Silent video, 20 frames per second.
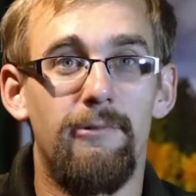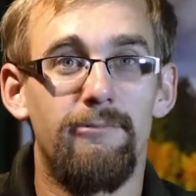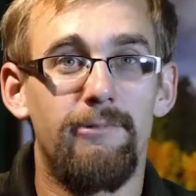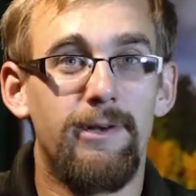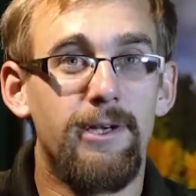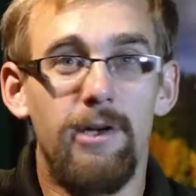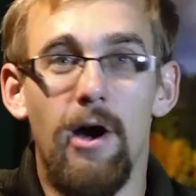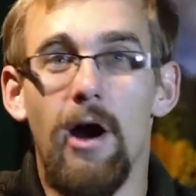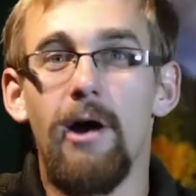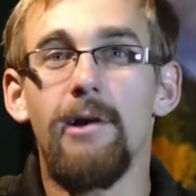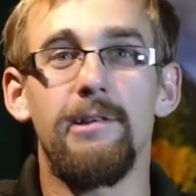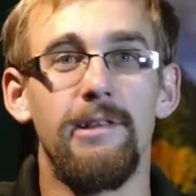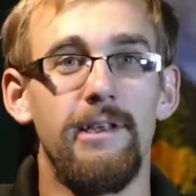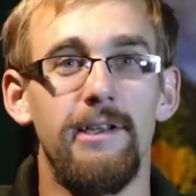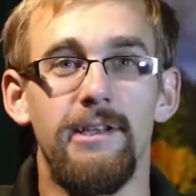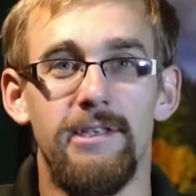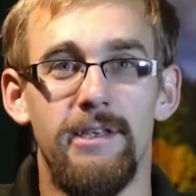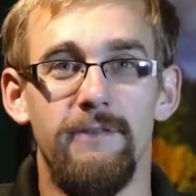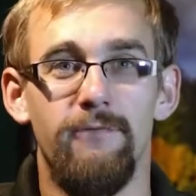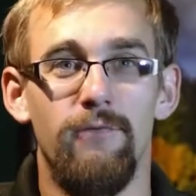
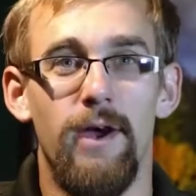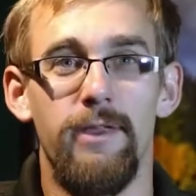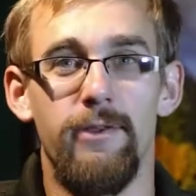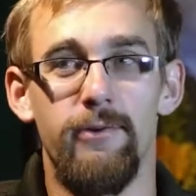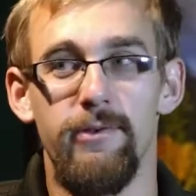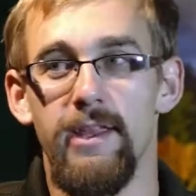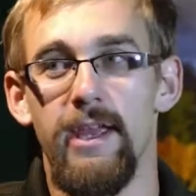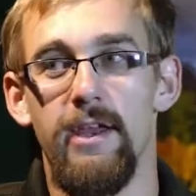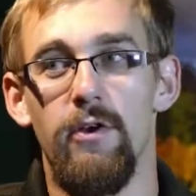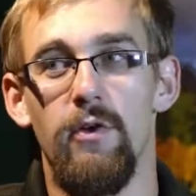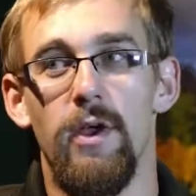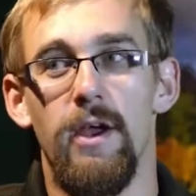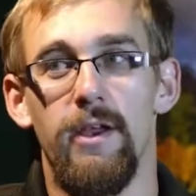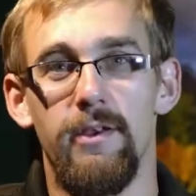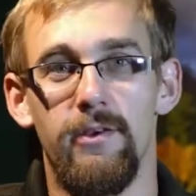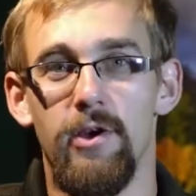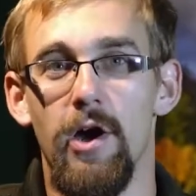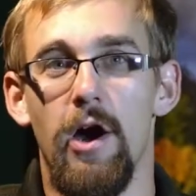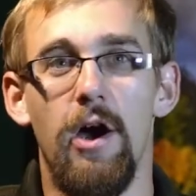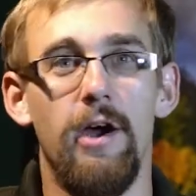regardless of whether they
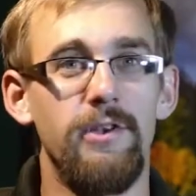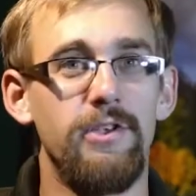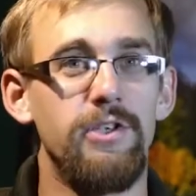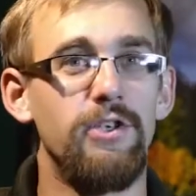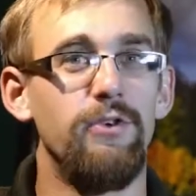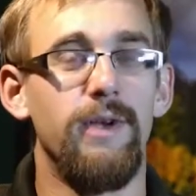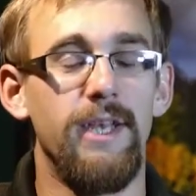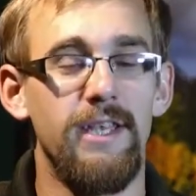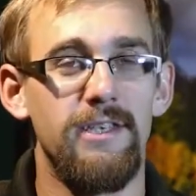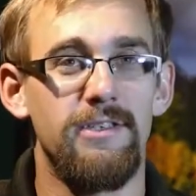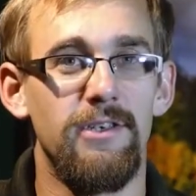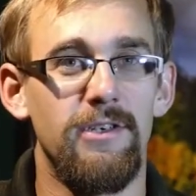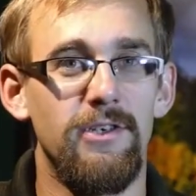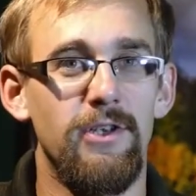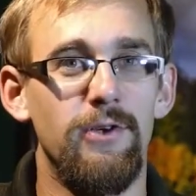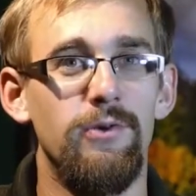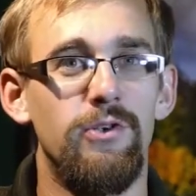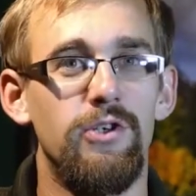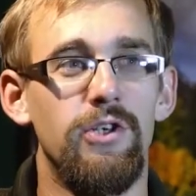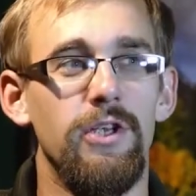had gone to an
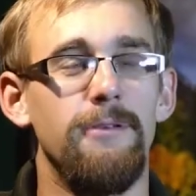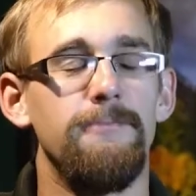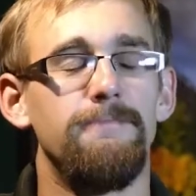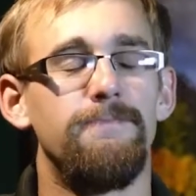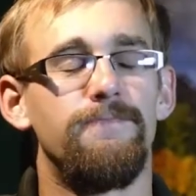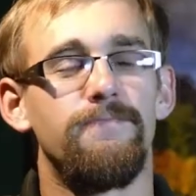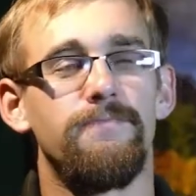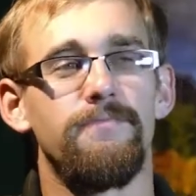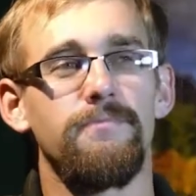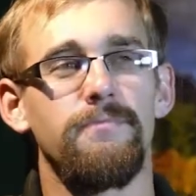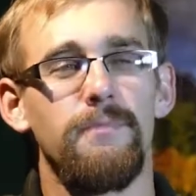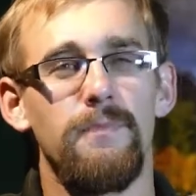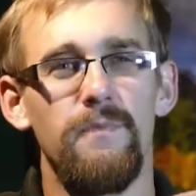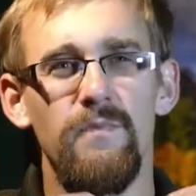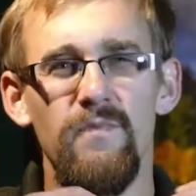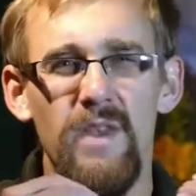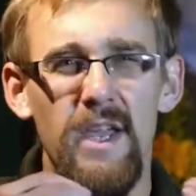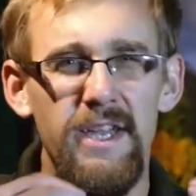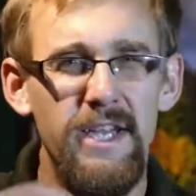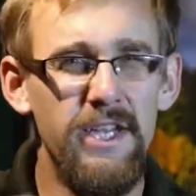institution.
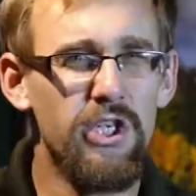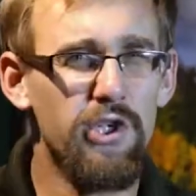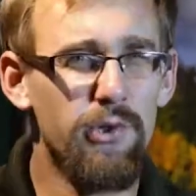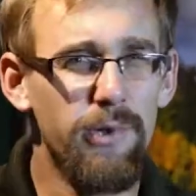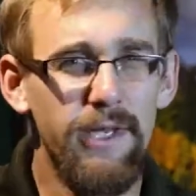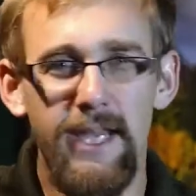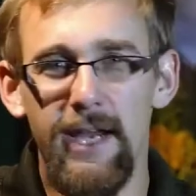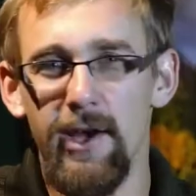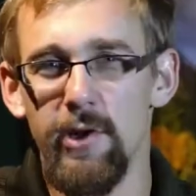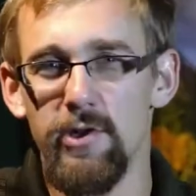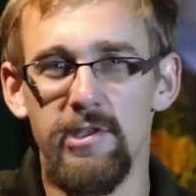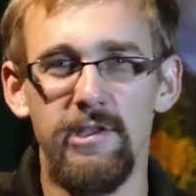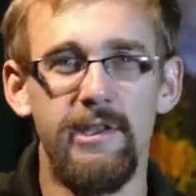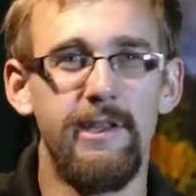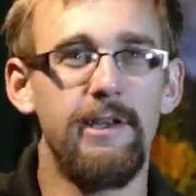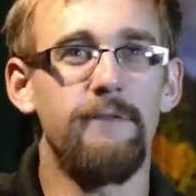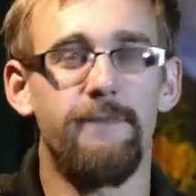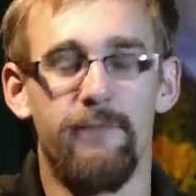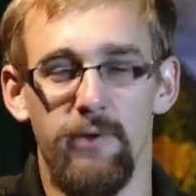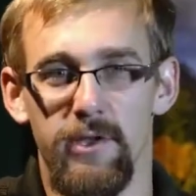History cares
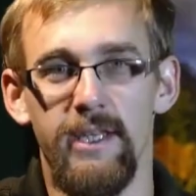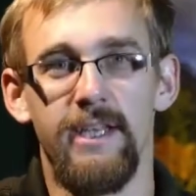little for